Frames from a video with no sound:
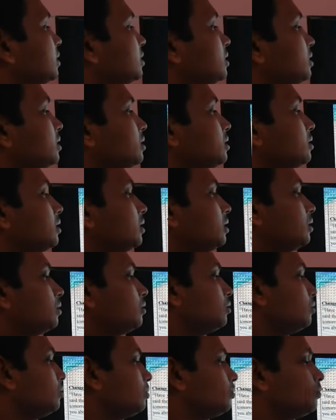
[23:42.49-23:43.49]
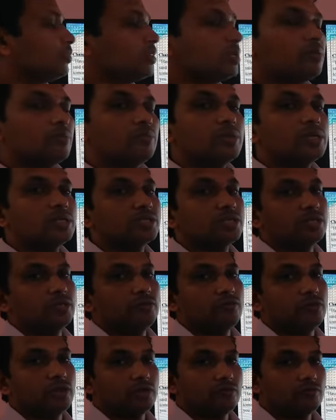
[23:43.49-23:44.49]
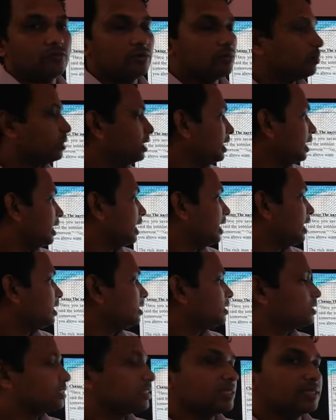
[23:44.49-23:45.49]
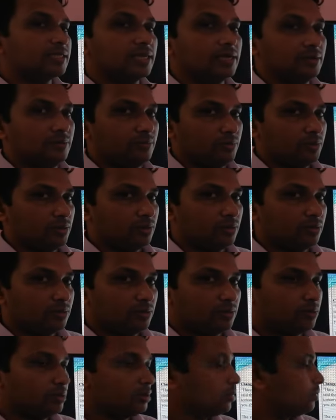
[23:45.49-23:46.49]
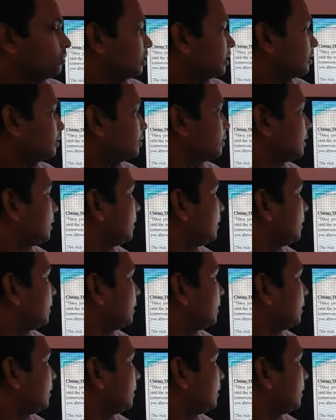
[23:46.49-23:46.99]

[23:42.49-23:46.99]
changed it into past indefinite form. Had saved. Alright.